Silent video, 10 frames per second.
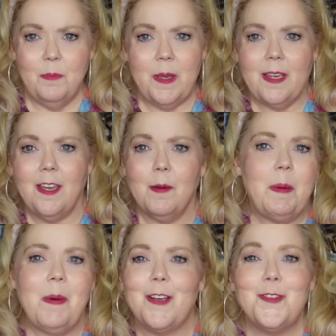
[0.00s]
picking up a
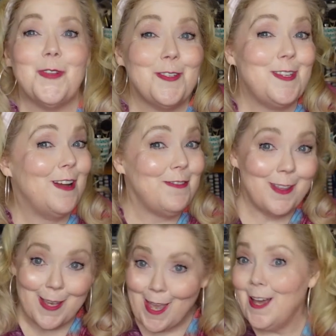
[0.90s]
box full of stuff
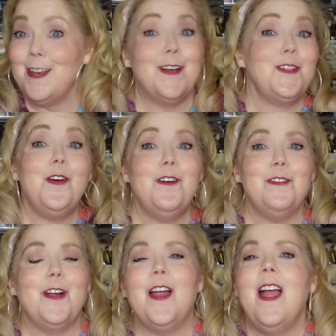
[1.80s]
that the cat knocked
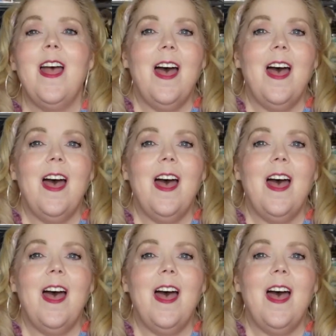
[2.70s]
over.